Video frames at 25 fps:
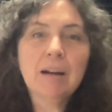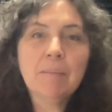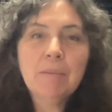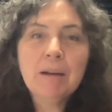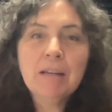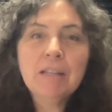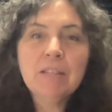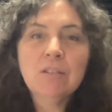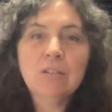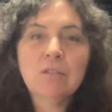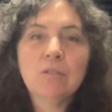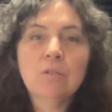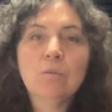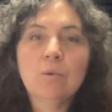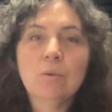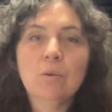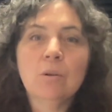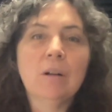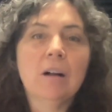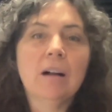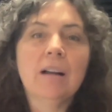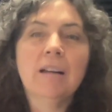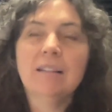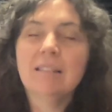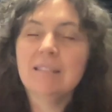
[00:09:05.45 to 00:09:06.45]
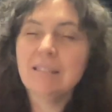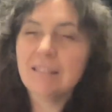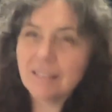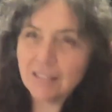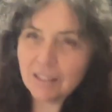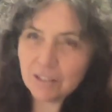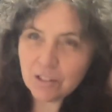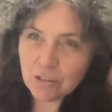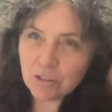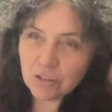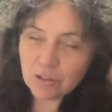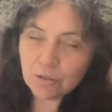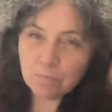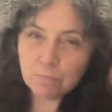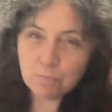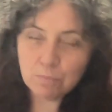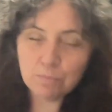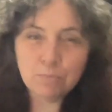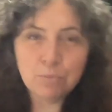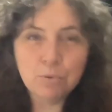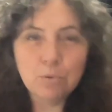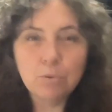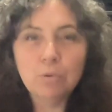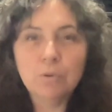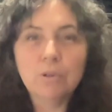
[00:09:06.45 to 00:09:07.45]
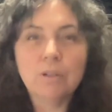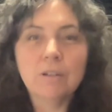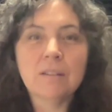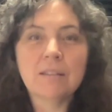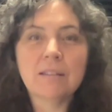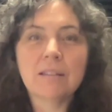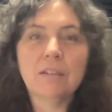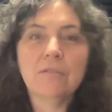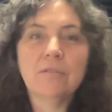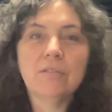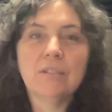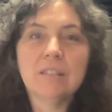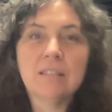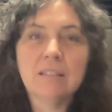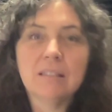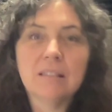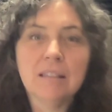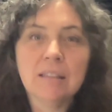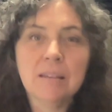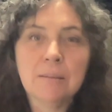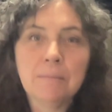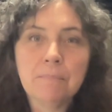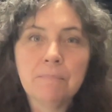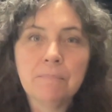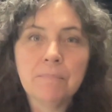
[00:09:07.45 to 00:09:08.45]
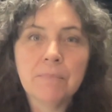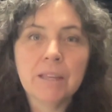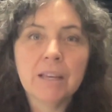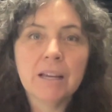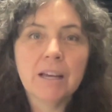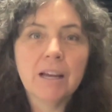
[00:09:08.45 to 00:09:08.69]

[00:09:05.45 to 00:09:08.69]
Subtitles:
My soul, I had such poor self-esteem.